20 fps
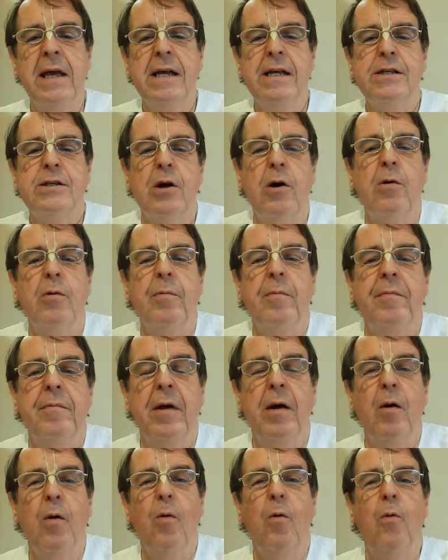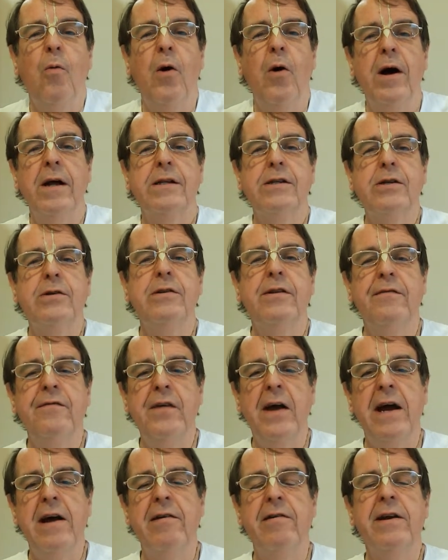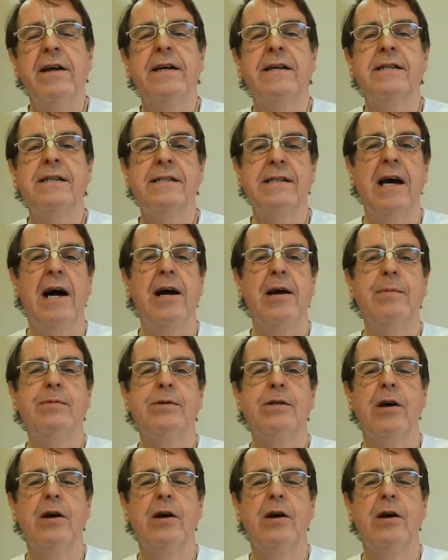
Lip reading: So what do the various types